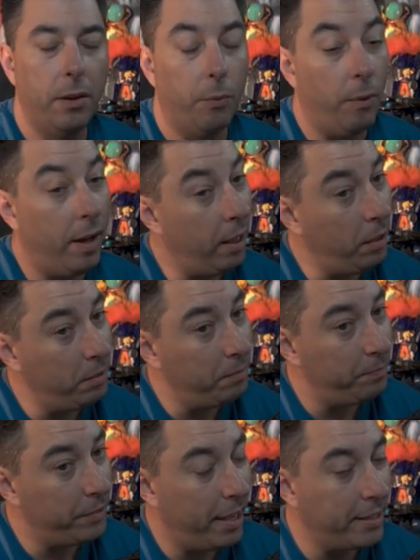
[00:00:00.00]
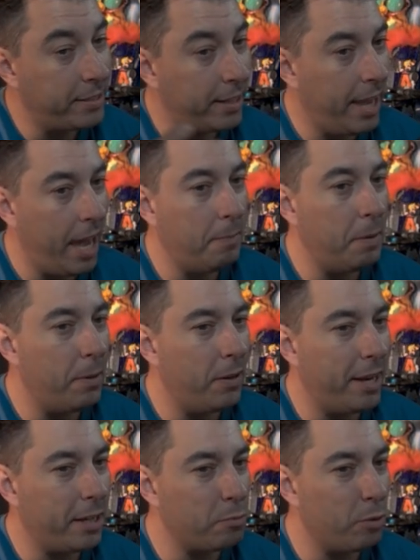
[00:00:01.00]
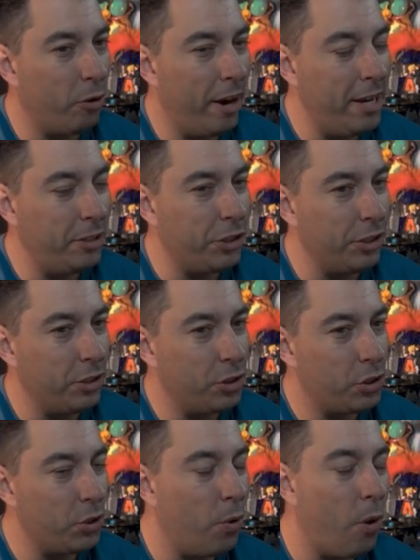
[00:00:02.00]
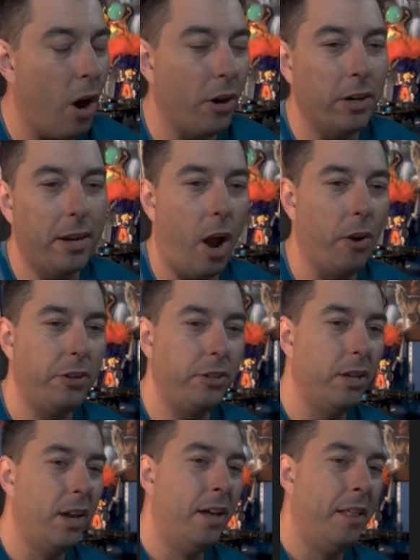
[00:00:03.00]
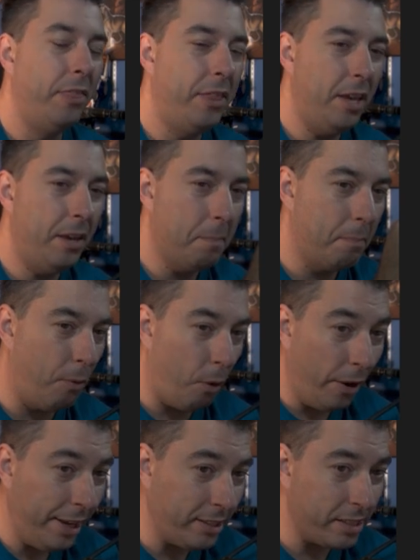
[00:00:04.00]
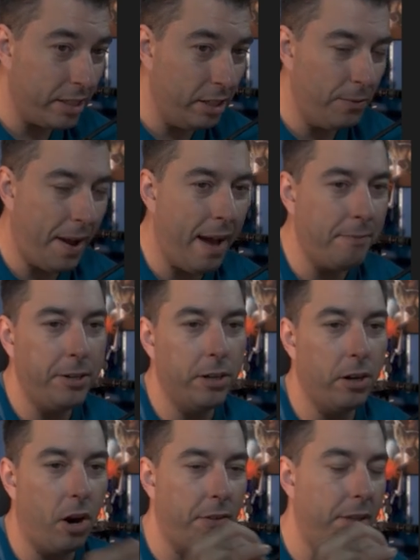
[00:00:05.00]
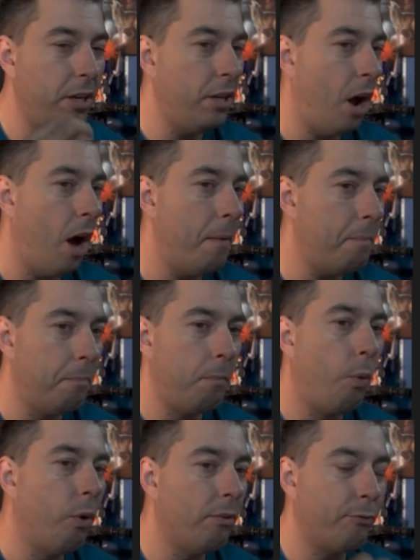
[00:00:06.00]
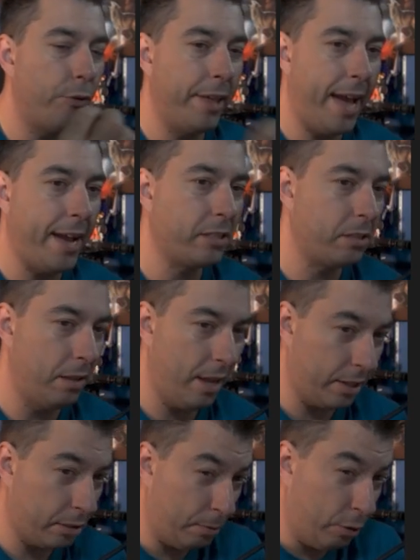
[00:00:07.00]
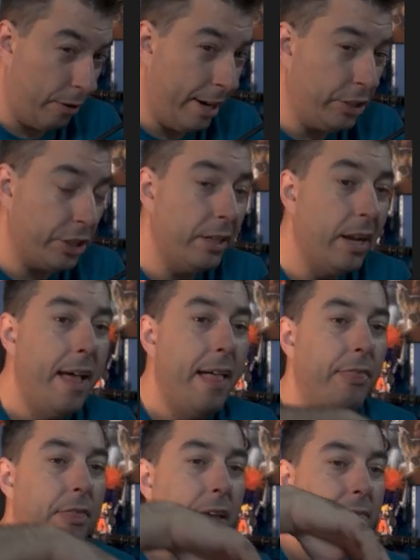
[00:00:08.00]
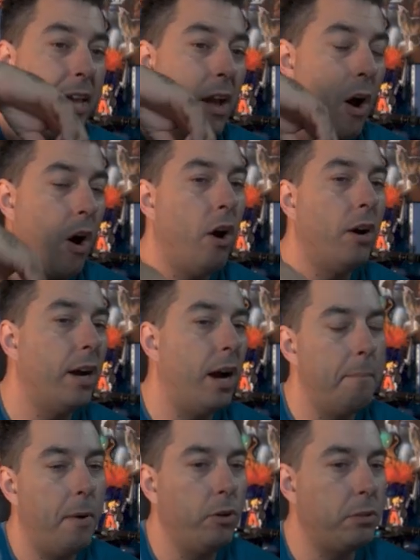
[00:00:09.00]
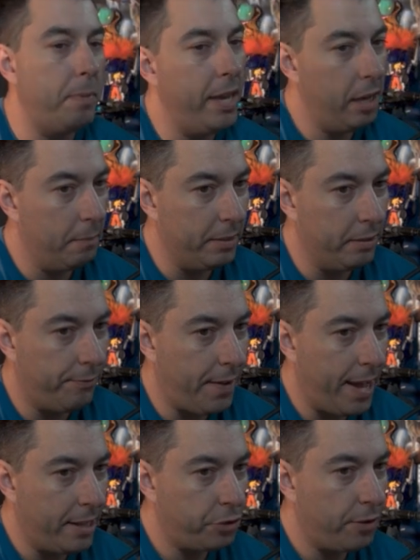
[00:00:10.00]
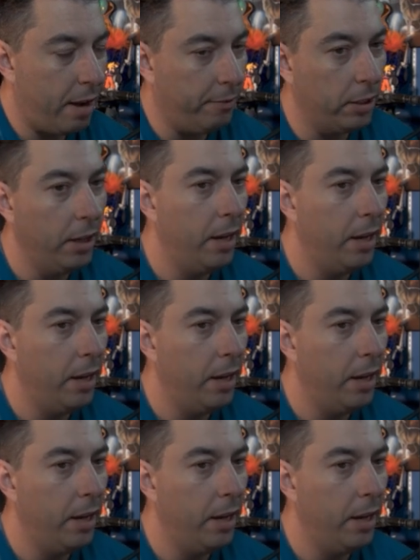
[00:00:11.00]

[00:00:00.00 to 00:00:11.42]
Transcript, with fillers: Well, it's a game about exploration. So are are the points that you have here, are they not more for the ex exploration than they are about being able to fast travel?